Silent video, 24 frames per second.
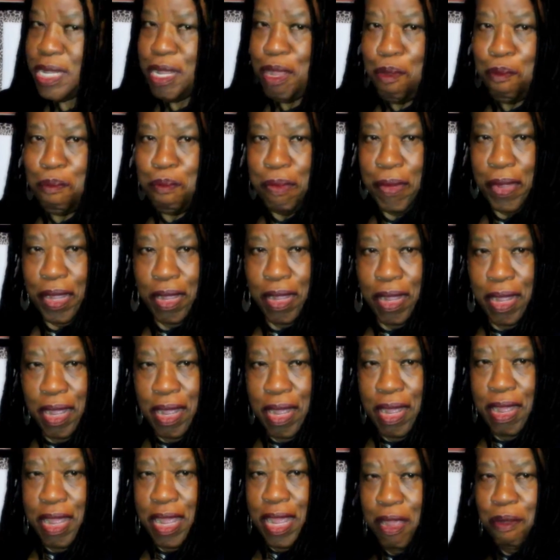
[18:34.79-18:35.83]
him.
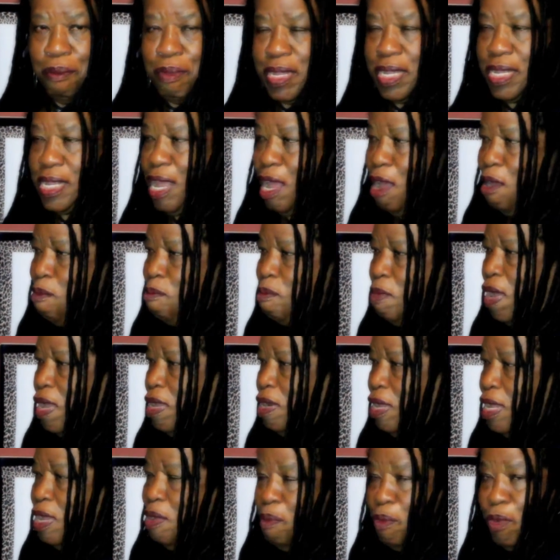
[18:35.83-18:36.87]
He was down by
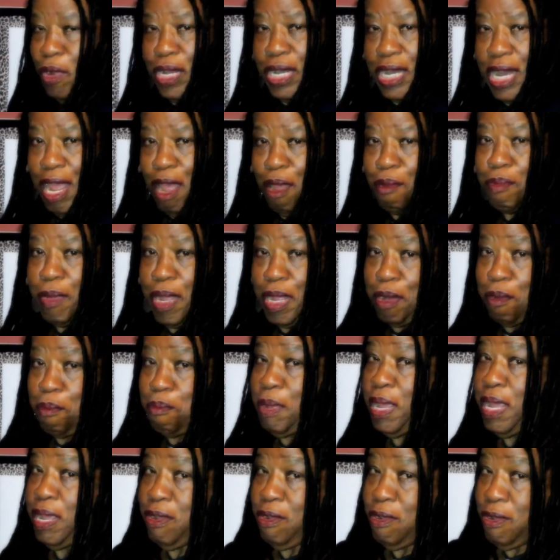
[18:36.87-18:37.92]
the, he worked down by the
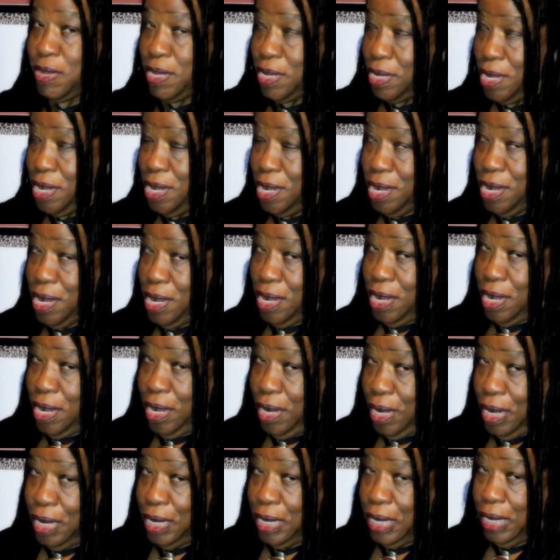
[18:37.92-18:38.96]
piers
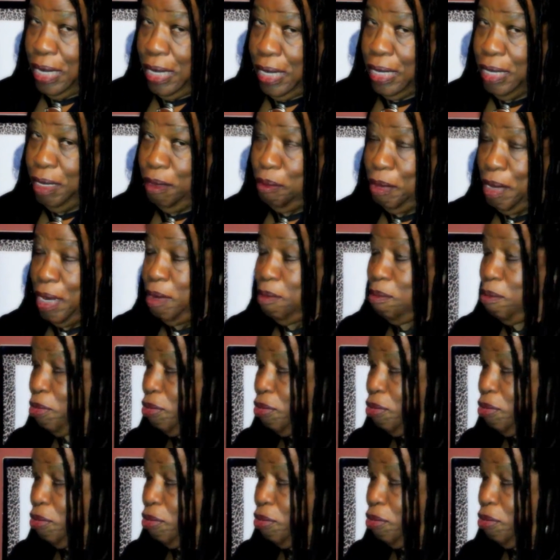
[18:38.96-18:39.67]
in, in, in